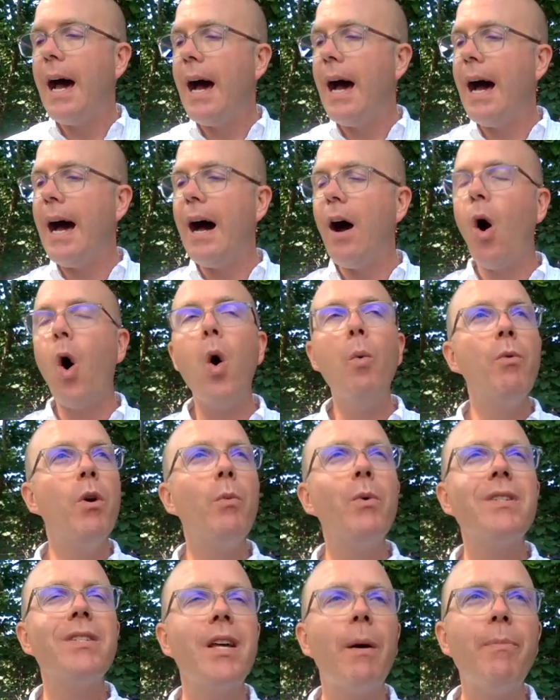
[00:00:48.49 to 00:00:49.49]
Uh,
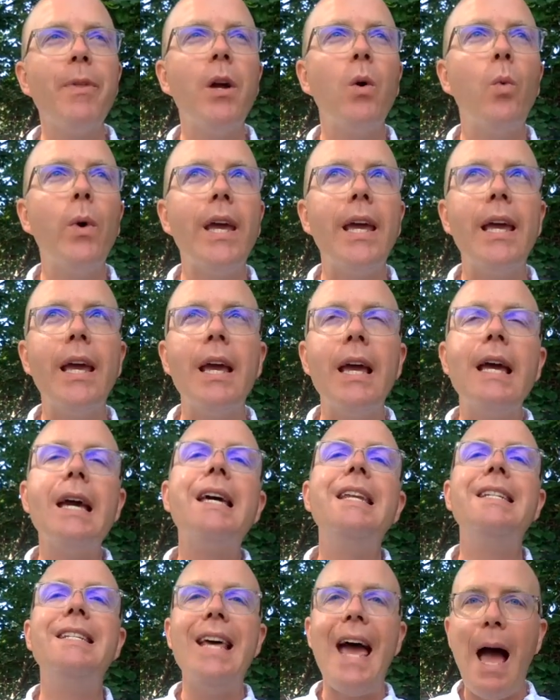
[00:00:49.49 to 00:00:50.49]
homeroom was something we
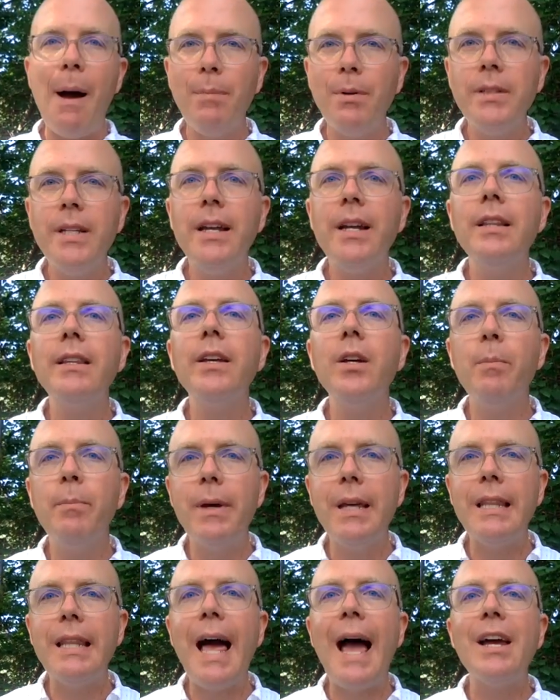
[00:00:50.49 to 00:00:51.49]
dabbled in a little
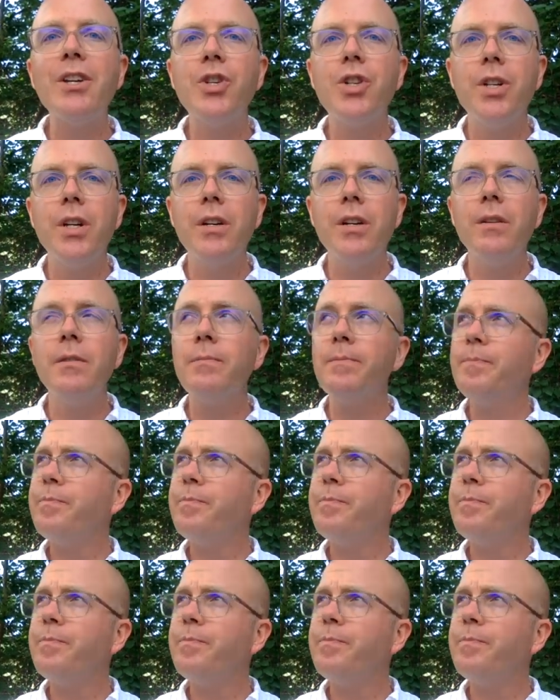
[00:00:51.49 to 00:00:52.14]
bit last year,